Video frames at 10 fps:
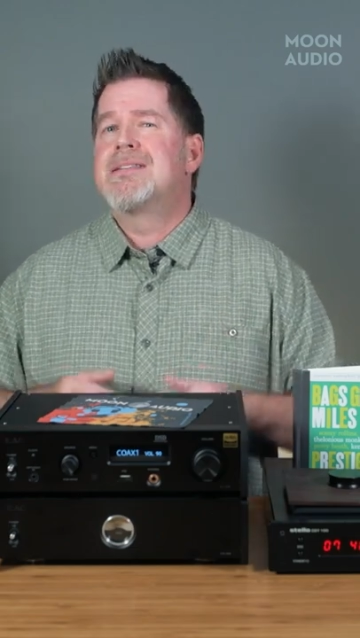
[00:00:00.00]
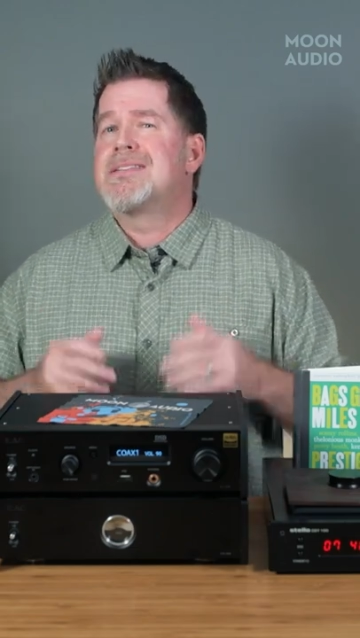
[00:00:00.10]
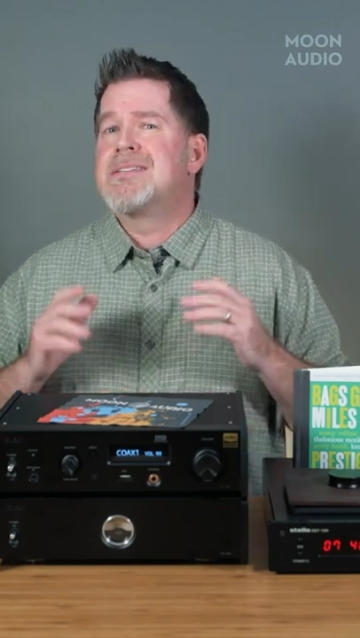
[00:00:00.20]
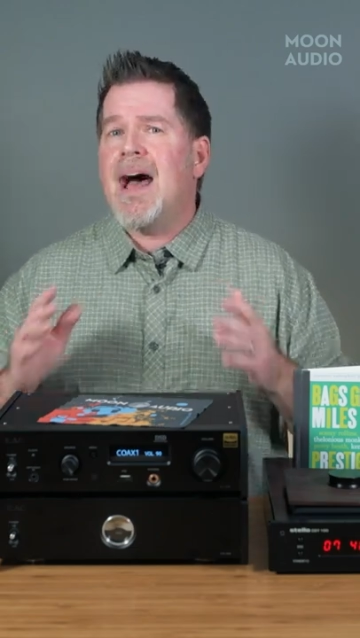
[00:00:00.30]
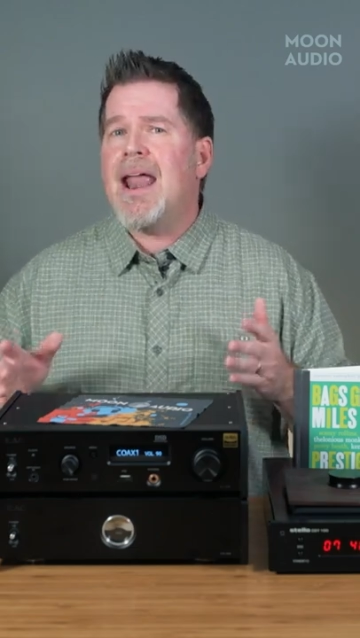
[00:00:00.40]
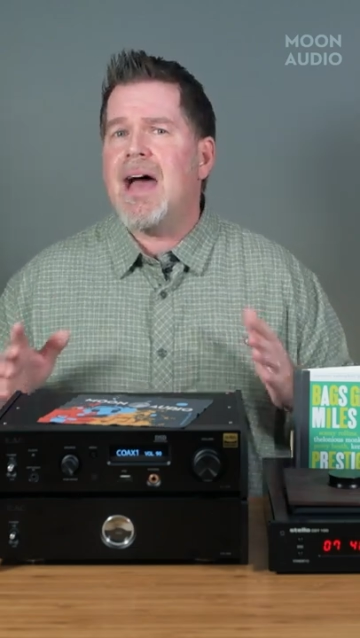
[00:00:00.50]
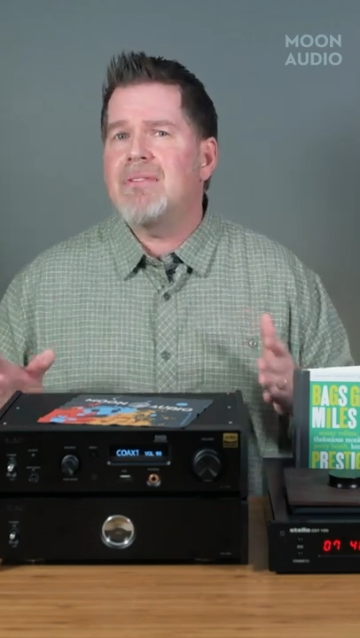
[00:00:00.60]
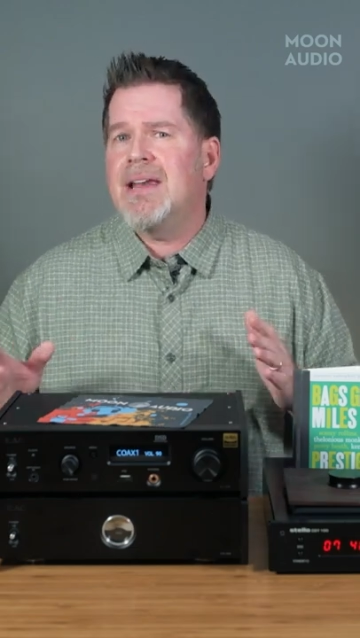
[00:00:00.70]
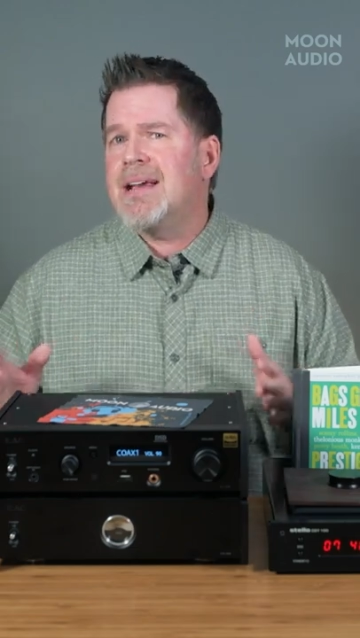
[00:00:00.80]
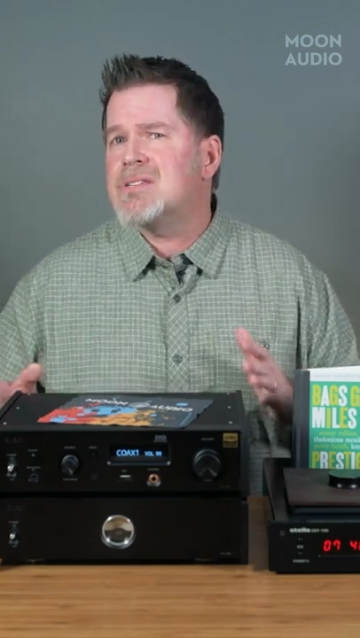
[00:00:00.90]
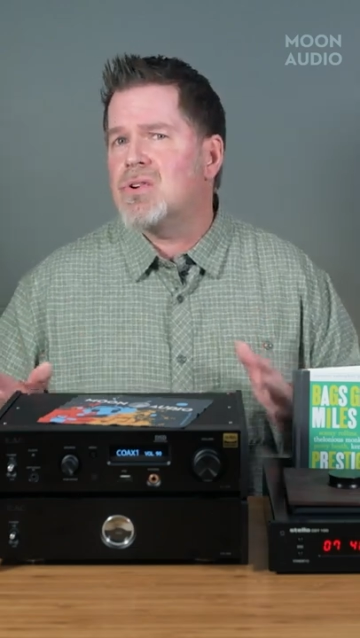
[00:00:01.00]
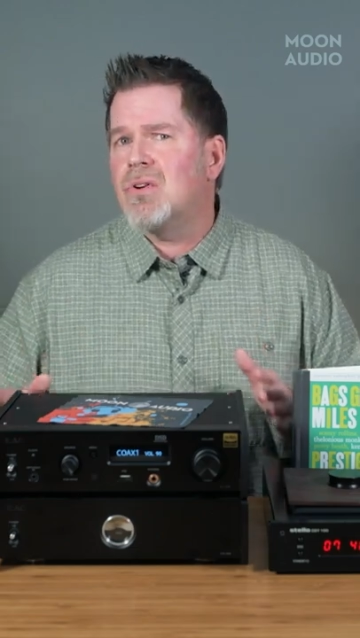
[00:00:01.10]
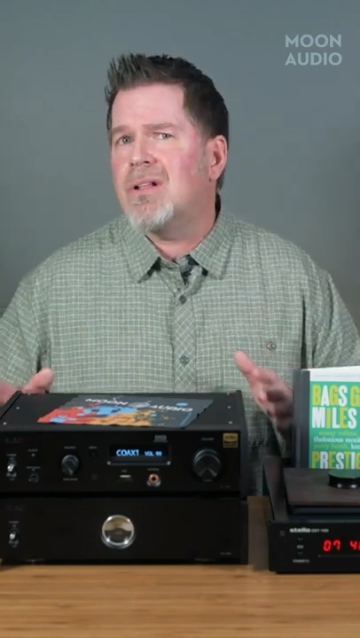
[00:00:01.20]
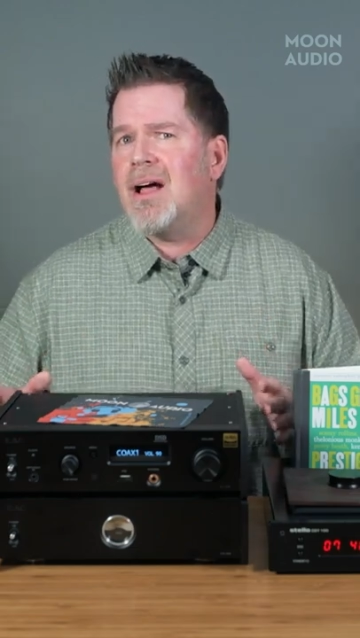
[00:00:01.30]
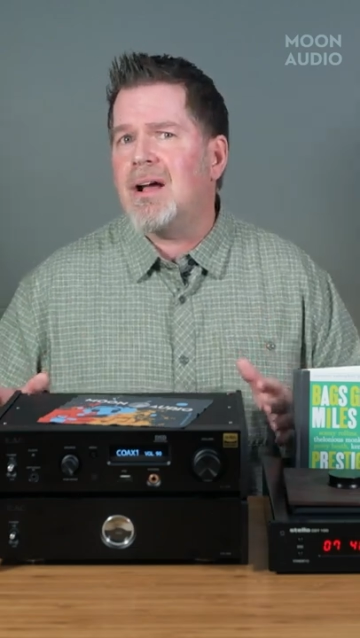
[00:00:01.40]
Does not having an
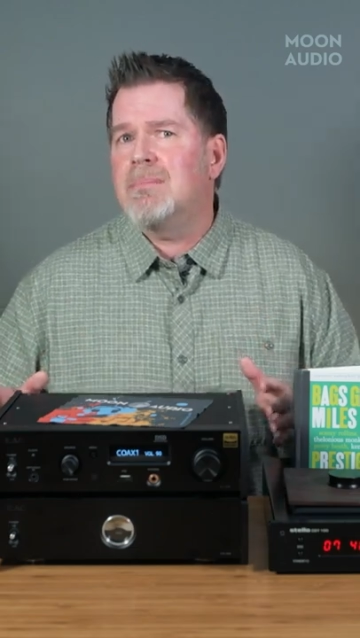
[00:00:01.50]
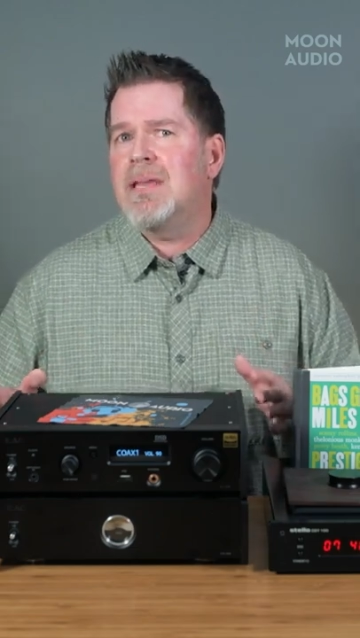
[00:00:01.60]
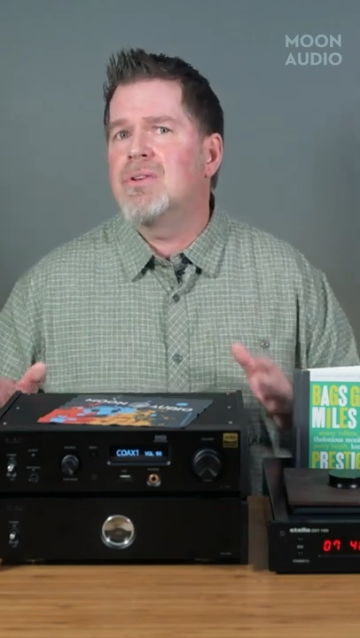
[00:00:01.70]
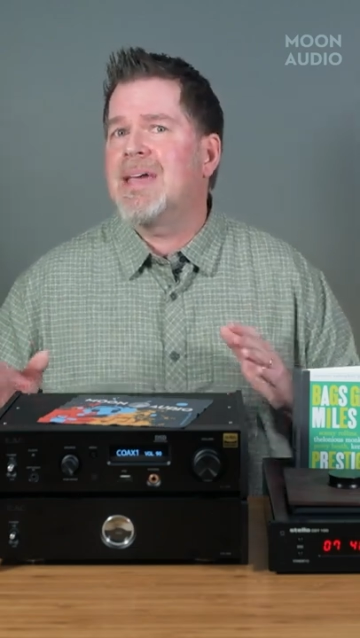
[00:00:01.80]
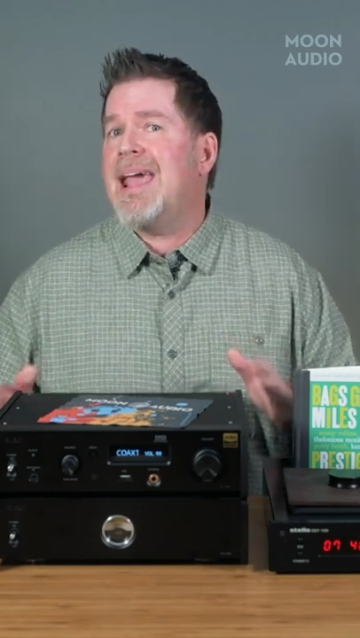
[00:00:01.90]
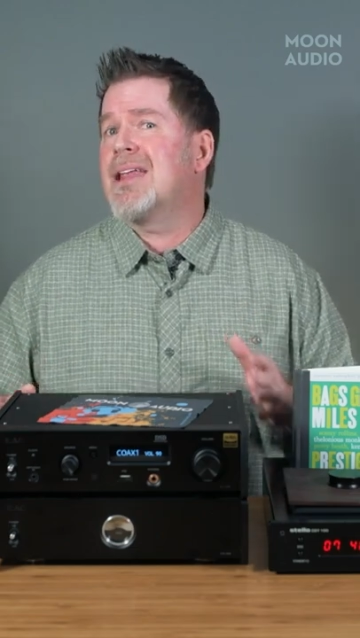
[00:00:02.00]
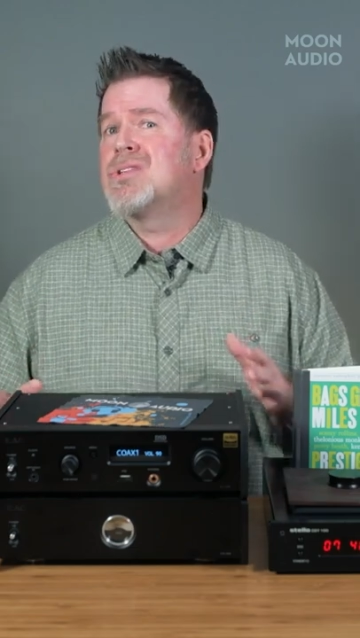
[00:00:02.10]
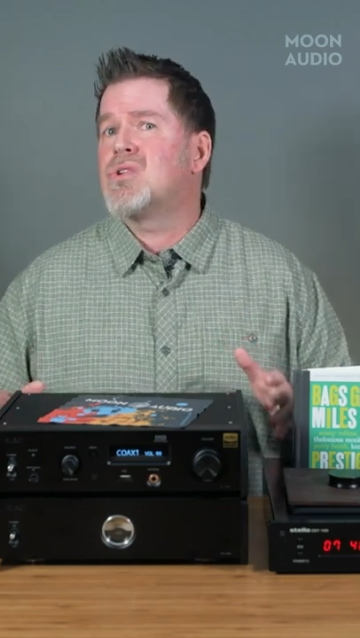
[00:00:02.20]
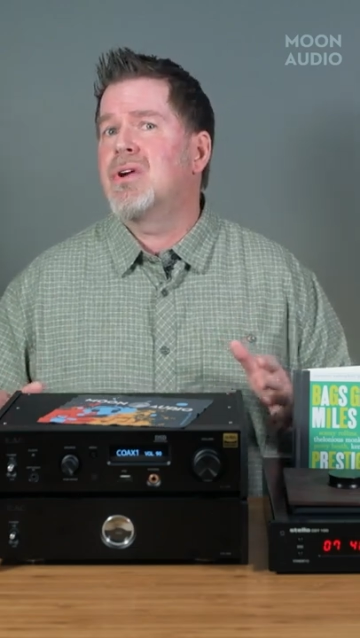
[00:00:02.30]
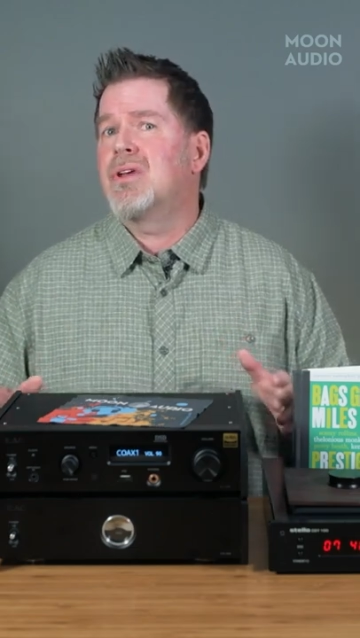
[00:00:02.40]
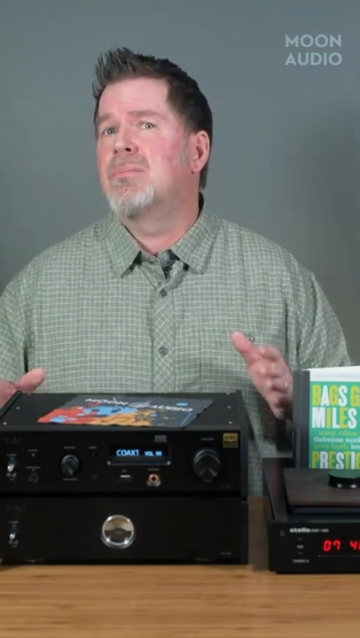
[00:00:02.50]
external clock mean you can't enjoy